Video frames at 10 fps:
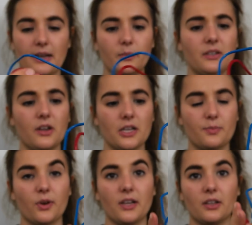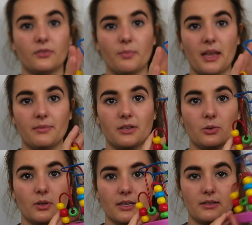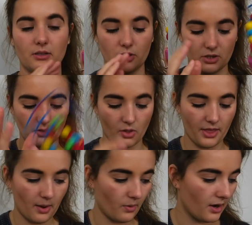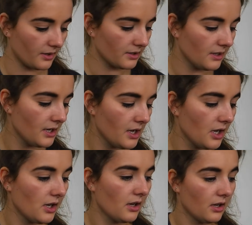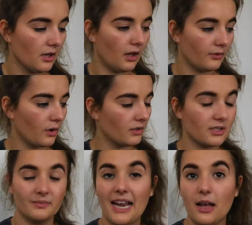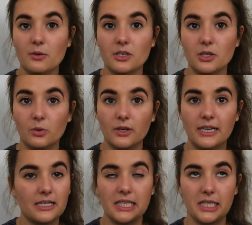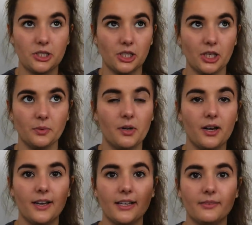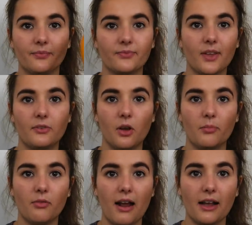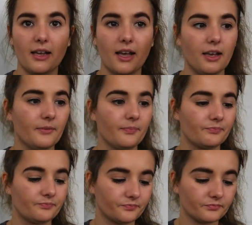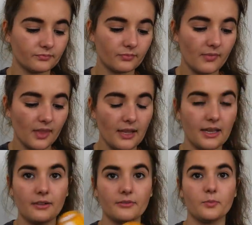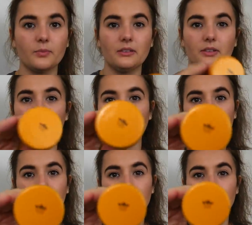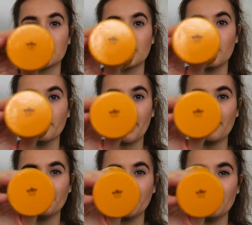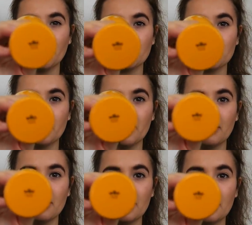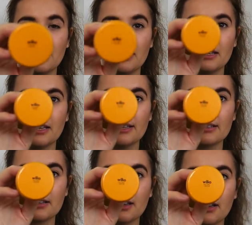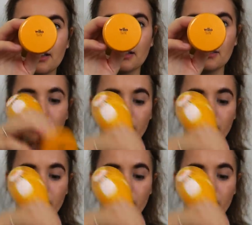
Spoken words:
in there. Wilco's pretty good for baby toys, so she's got that one. I've got some Loud toys, don't know why. I've got a Maraca, again from Wilco. I think this was like £1.50 or something years ago.